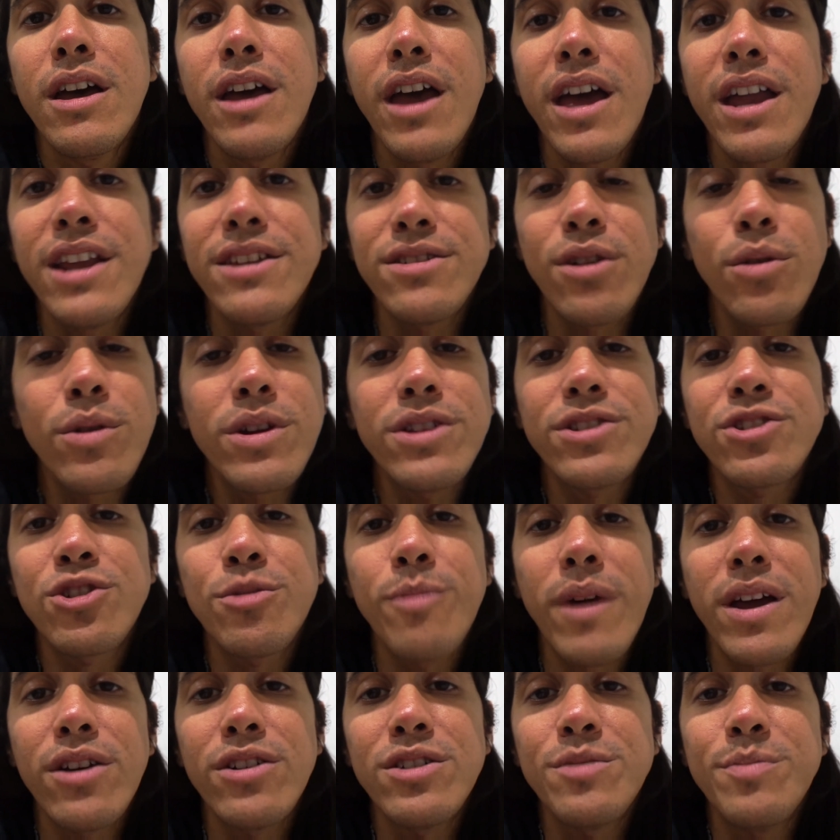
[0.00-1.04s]
and his own
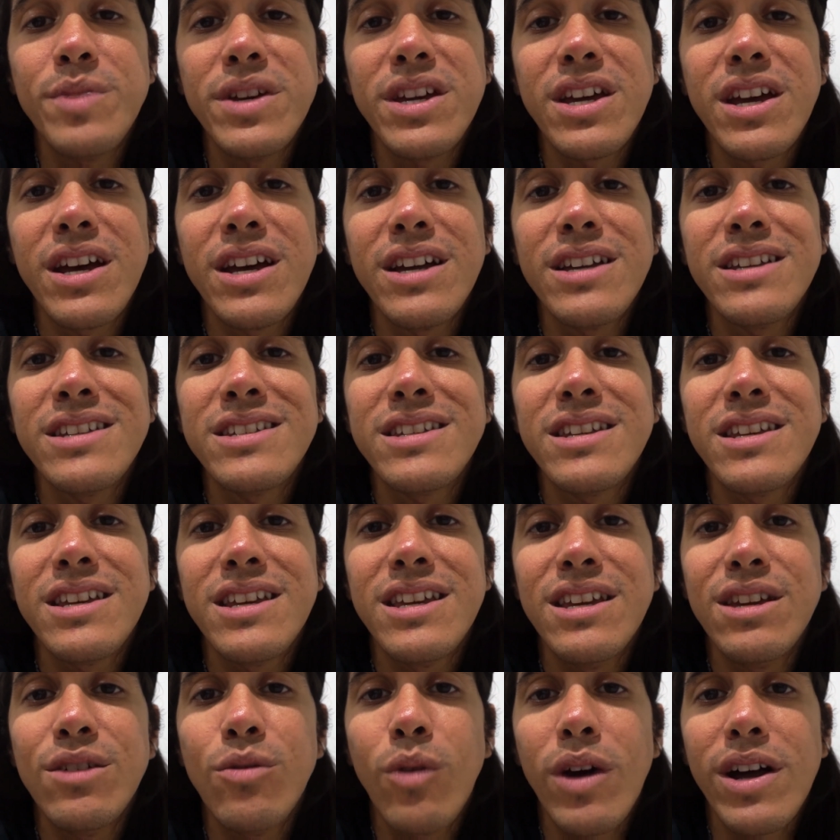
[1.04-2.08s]
instrumentals, because
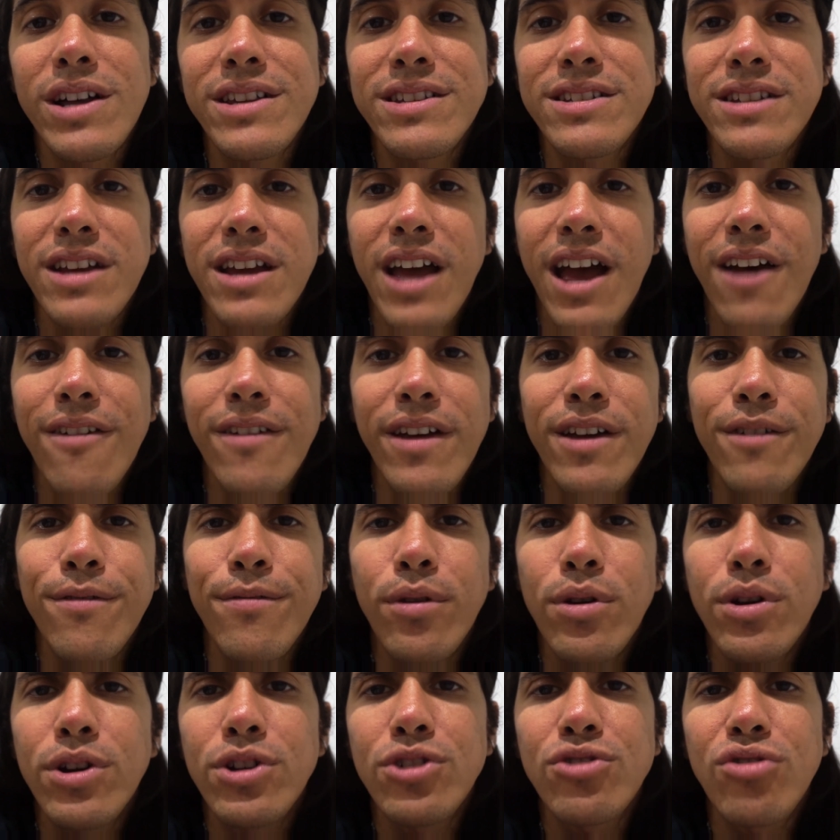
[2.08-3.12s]
he wants to have like
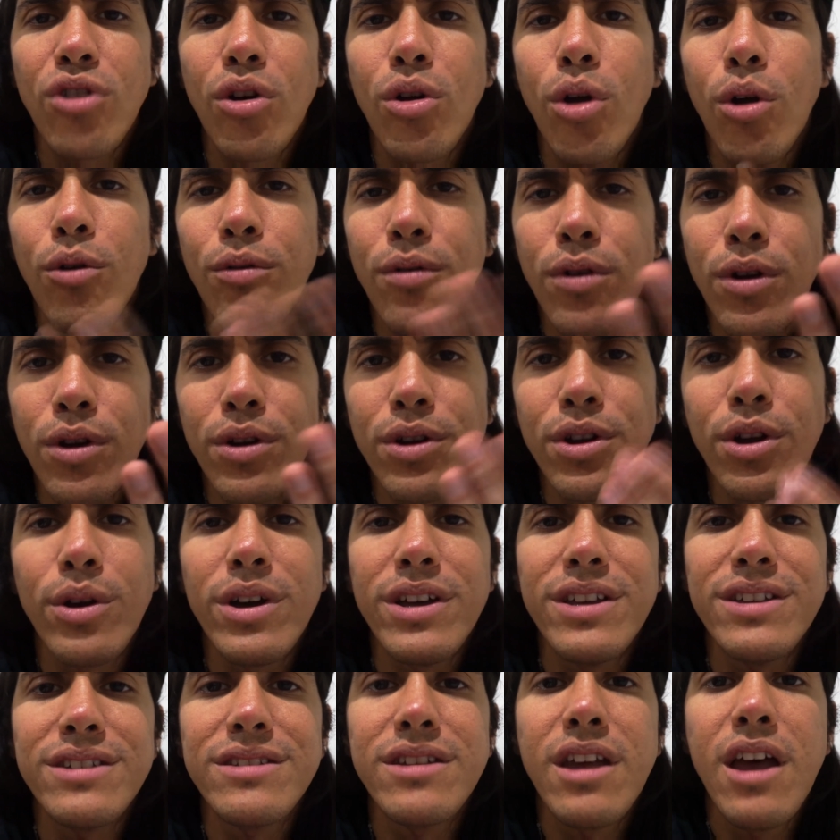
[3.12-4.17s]
full control over
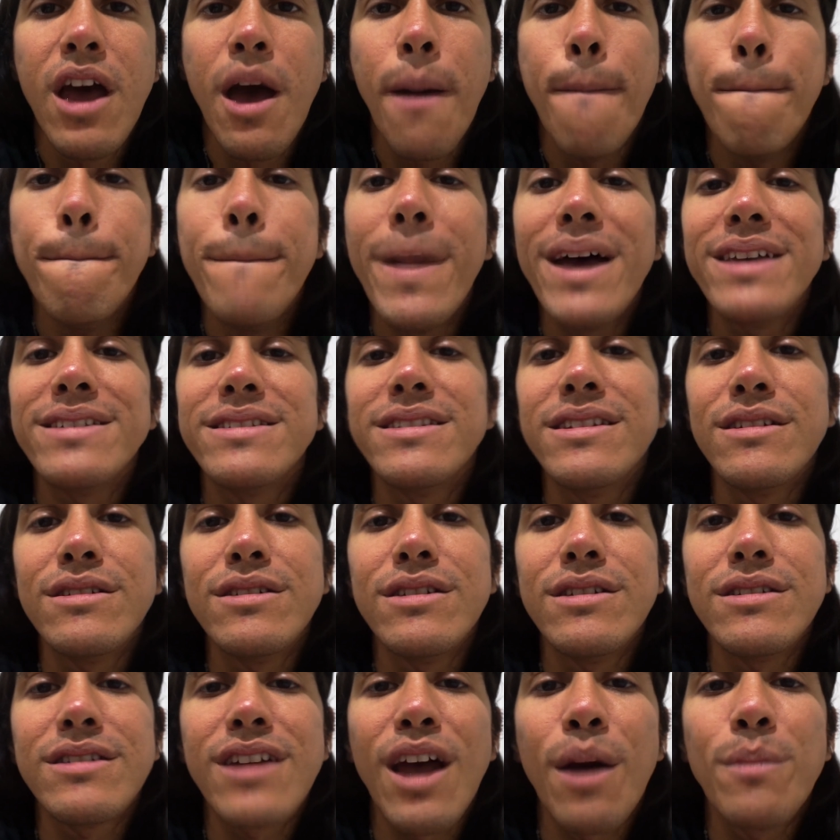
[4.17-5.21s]
his
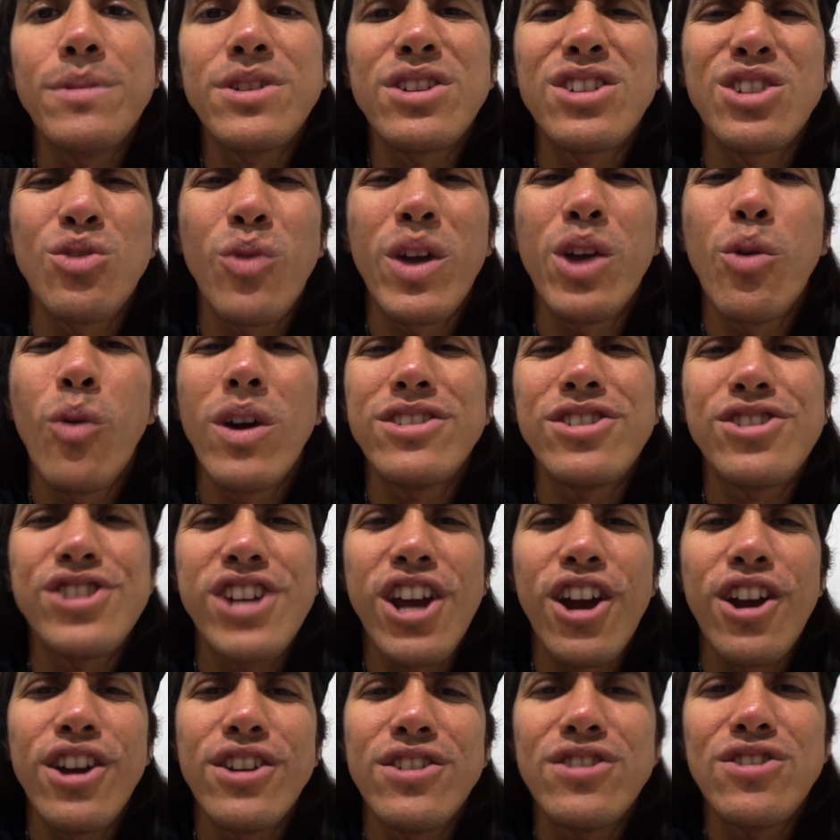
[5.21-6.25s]
message, his composition, the way he wants to
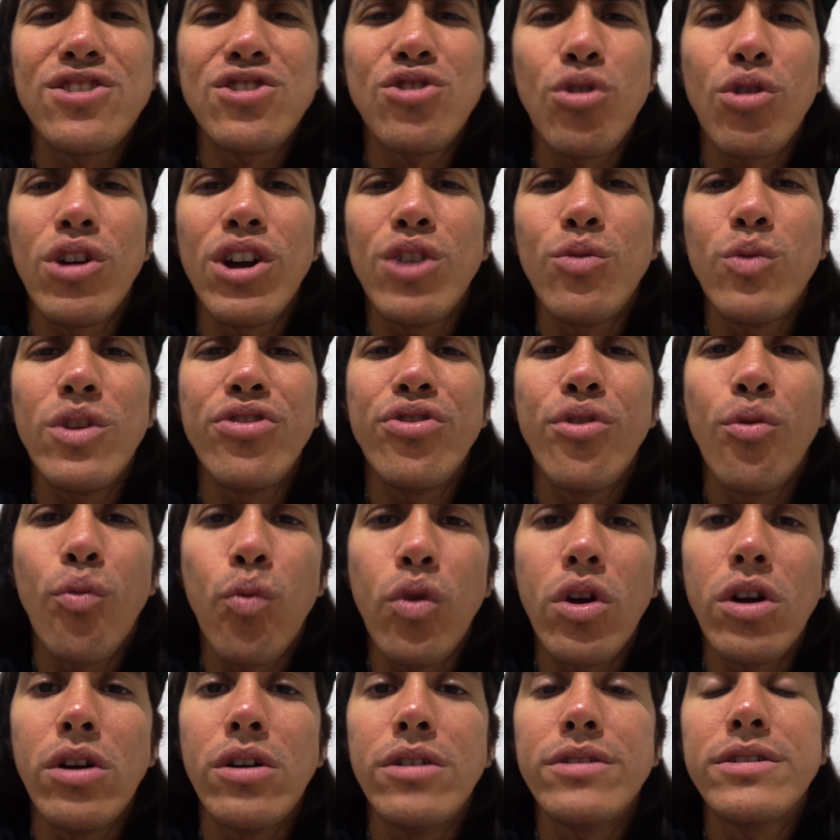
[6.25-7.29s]
share his story with the
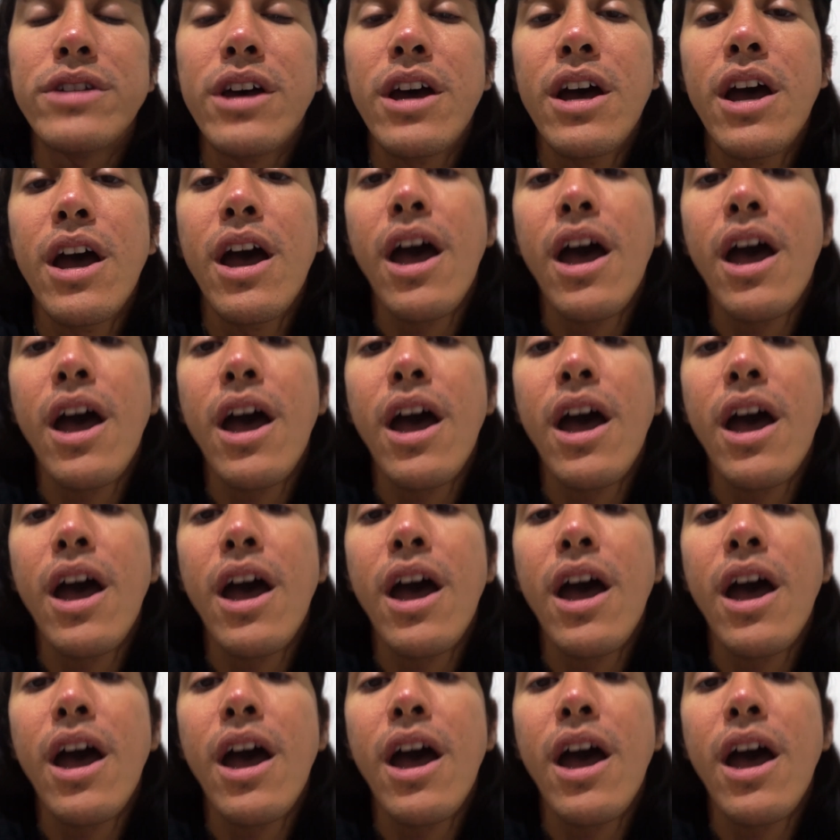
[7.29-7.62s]
world.